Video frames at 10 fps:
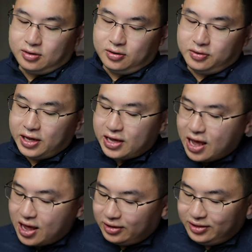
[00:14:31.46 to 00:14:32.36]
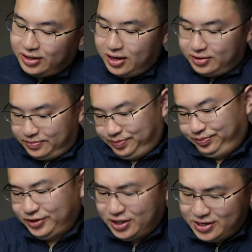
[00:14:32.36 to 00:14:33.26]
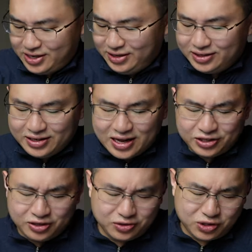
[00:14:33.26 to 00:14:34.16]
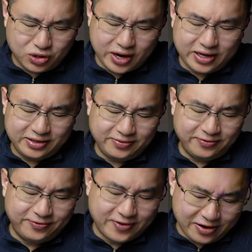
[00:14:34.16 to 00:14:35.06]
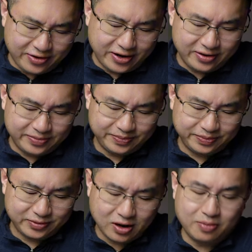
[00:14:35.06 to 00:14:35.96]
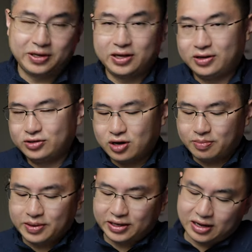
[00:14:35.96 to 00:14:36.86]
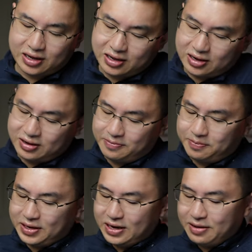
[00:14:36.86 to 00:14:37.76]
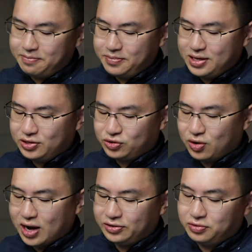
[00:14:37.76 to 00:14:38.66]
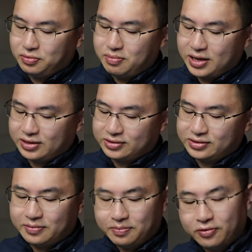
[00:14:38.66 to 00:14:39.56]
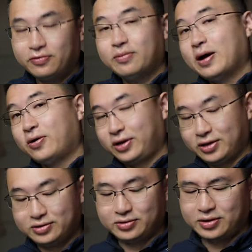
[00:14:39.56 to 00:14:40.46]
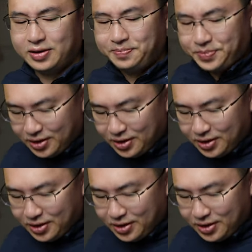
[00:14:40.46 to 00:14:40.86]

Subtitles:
Okay, at the end, international trade is very complicated topic, but let me try to make it simple for my audience, okay?